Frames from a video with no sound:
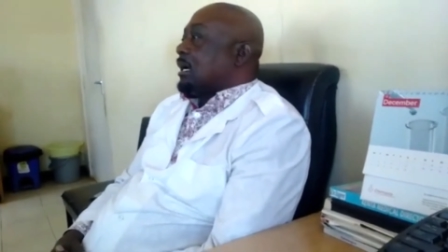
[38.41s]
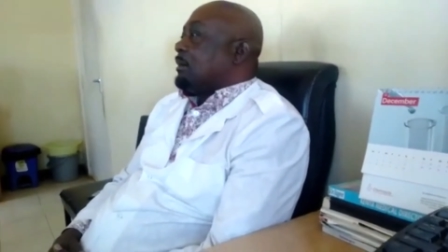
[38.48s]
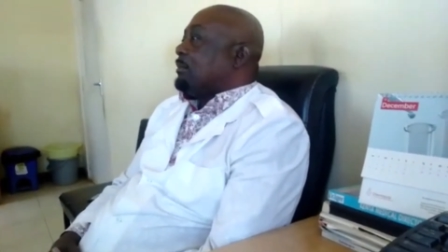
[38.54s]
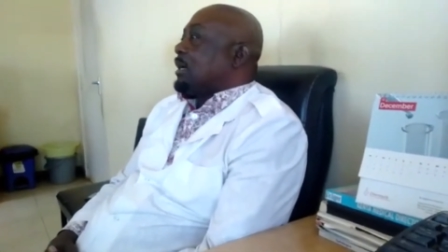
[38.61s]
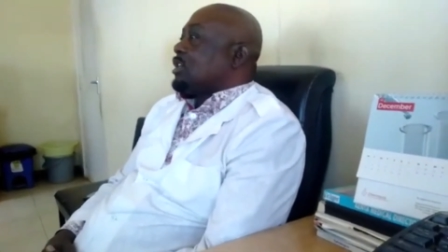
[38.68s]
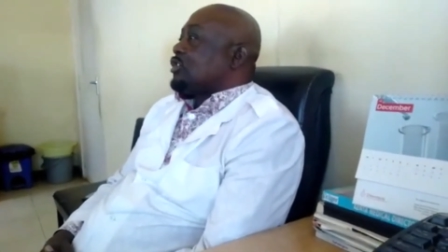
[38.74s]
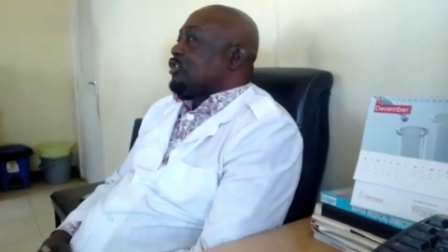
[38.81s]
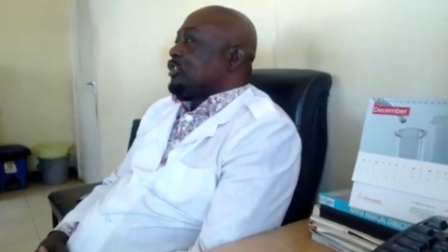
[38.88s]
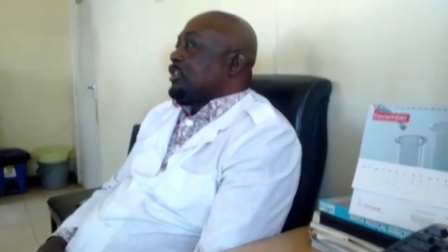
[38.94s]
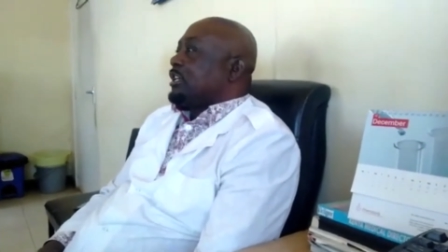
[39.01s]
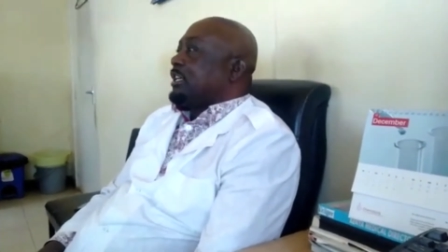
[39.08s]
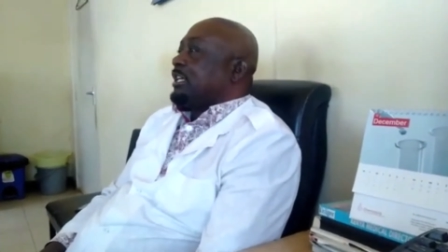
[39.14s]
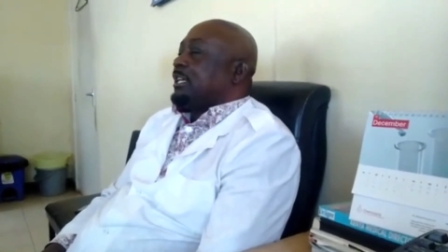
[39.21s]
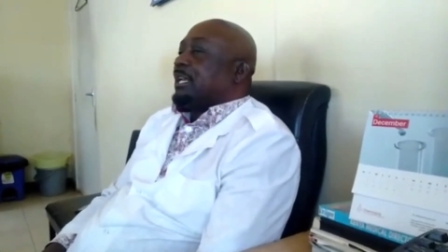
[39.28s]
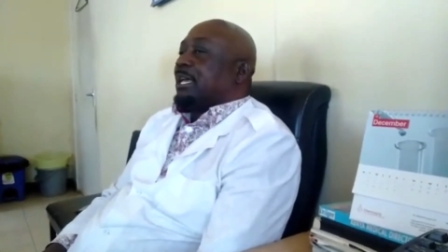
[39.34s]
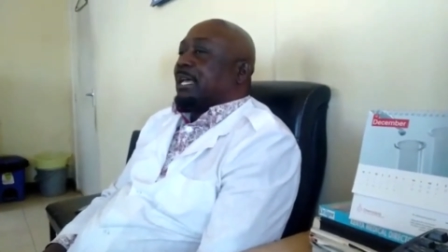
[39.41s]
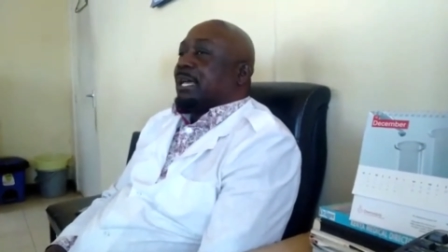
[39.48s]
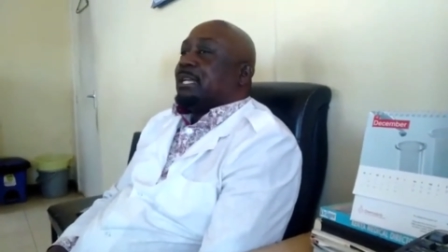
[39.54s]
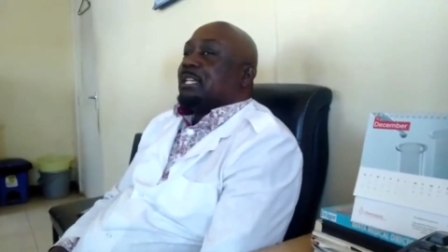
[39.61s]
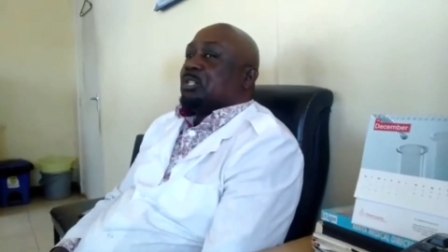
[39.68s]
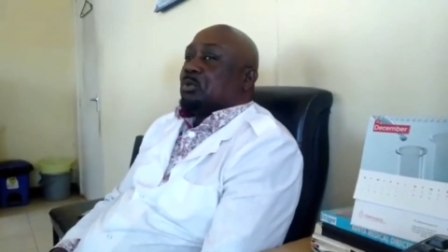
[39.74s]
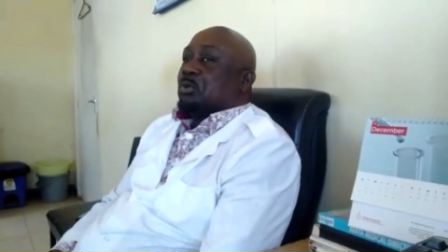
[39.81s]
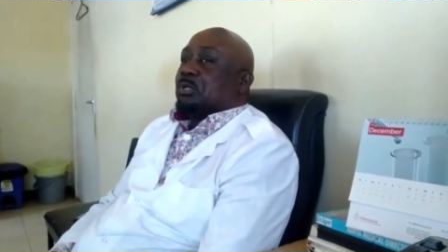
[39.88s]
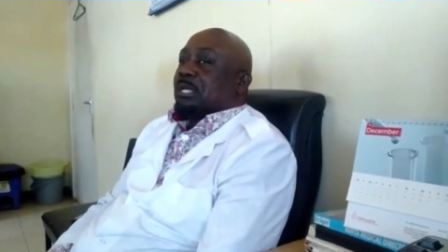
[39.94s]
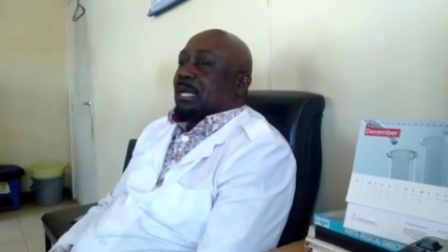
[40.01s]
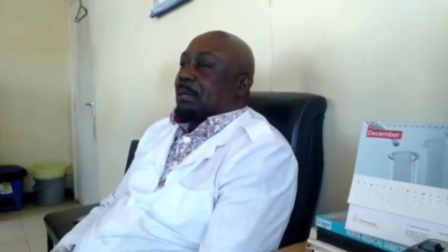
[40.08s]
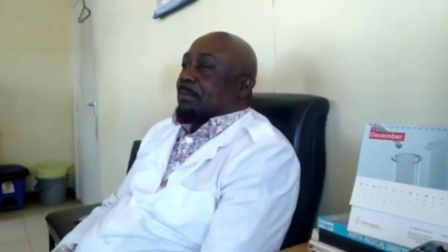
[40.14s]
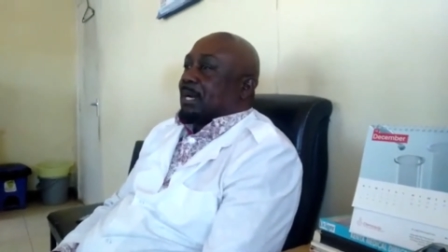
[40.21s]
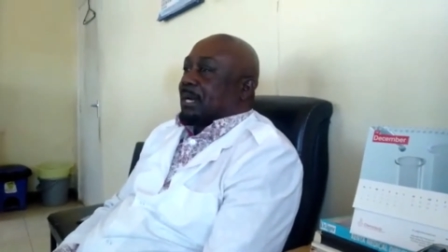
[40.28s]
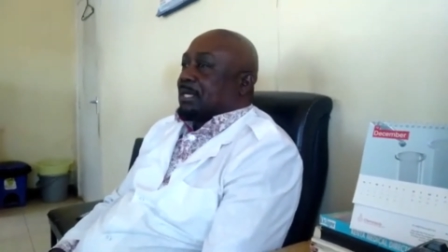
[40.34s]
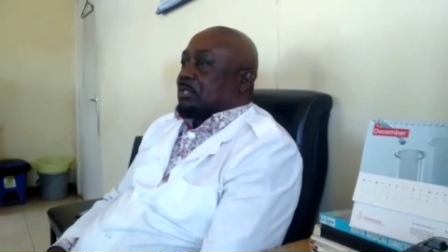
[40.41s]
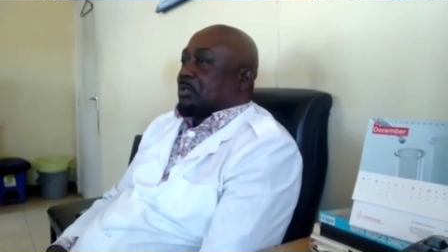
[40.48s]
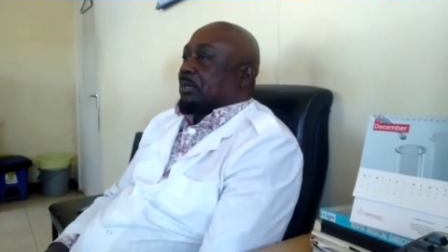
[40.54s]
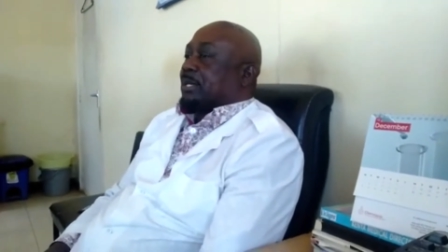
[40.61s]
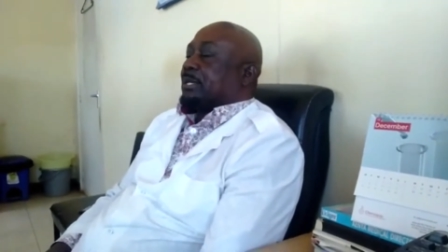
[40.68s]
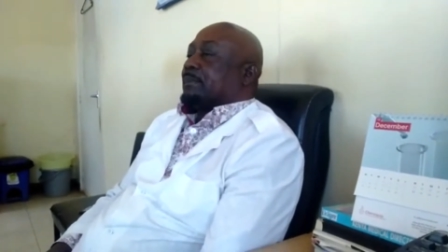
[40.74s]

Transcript: machine in any good laboratory.